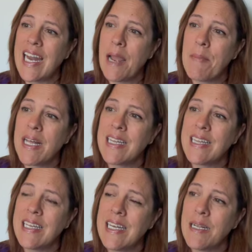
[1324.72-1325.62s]
I'm a
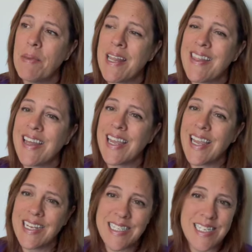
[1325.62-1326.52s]
little bit
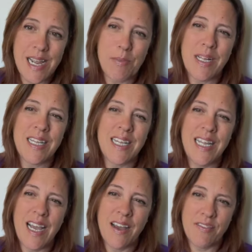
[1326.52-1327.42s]
thinking it's time to clean
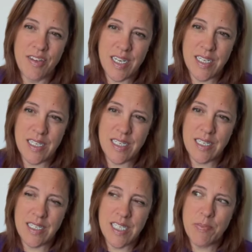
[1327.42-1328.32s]
the oven,
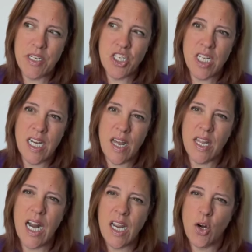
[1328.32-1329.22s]
especially now
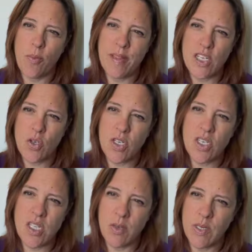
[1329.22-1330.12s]
that I can open the
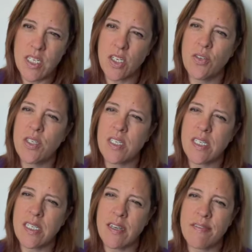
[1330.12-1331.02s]
doors and the windows and
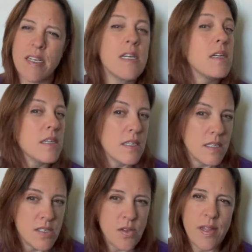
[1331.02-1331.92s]
stuff.
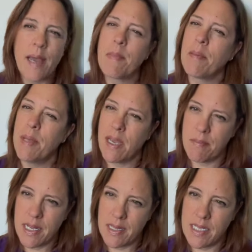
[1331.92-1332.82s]
So that might be on
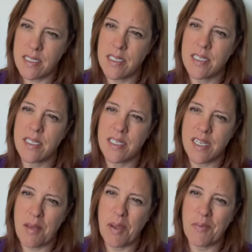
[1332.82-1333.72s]
my list this
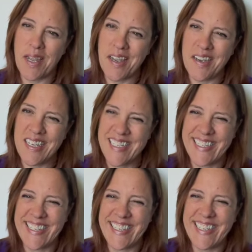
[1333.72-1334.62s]
coming week.
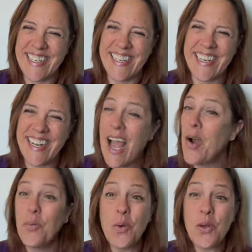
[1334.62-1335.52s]

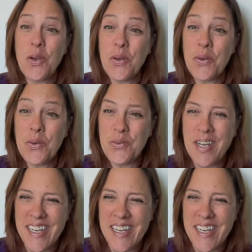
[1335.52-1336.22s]
Woohoo!